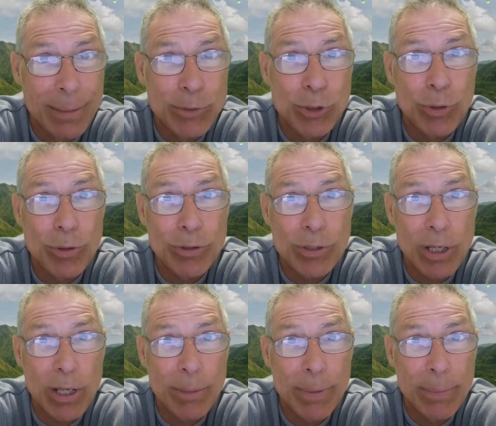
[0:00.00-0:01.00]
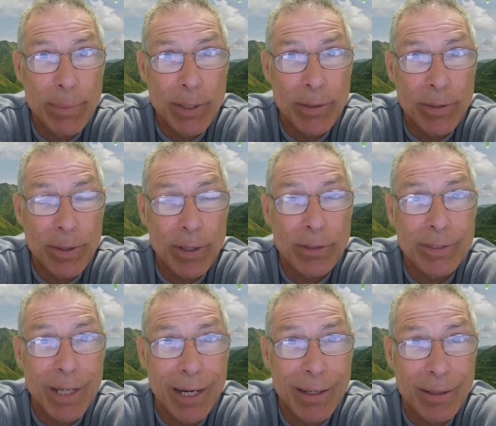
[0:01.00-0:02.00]
I'm sure there's a lot of people out there that are
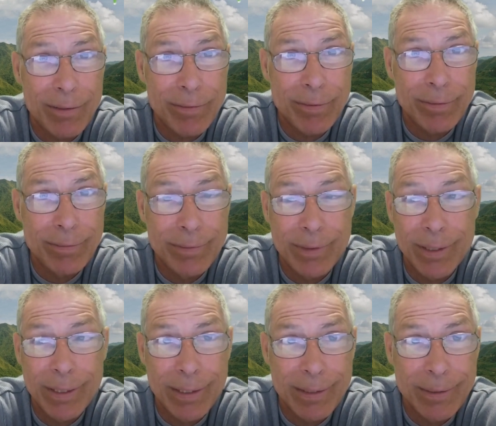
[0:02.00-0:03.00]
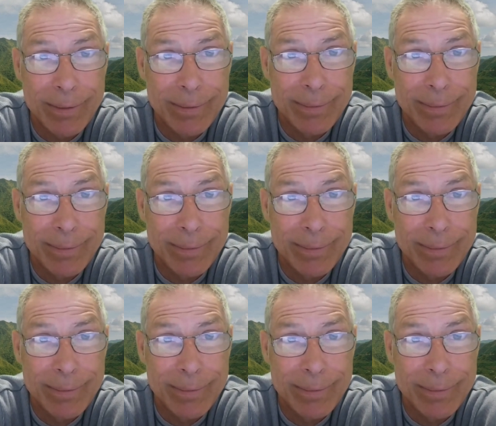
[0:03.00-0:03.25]
tired of the